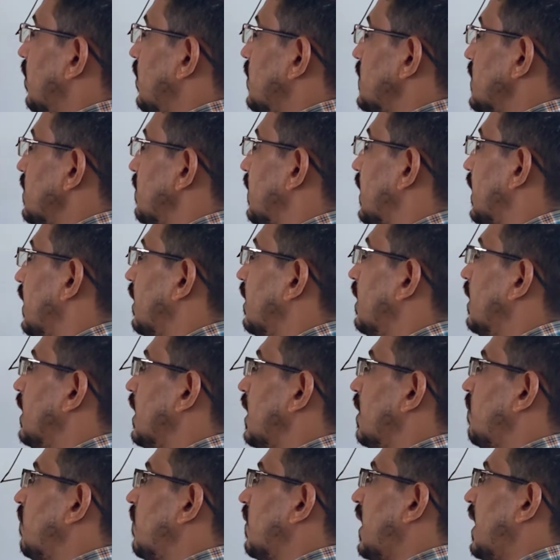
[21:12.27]
Okay?
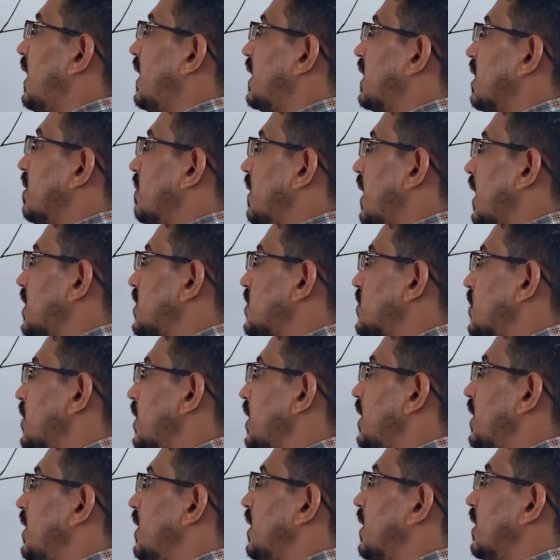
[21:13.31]
If light comes like
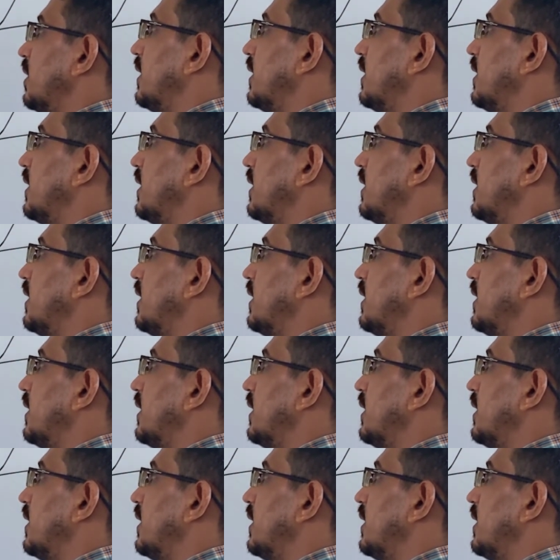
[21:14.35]
straight here,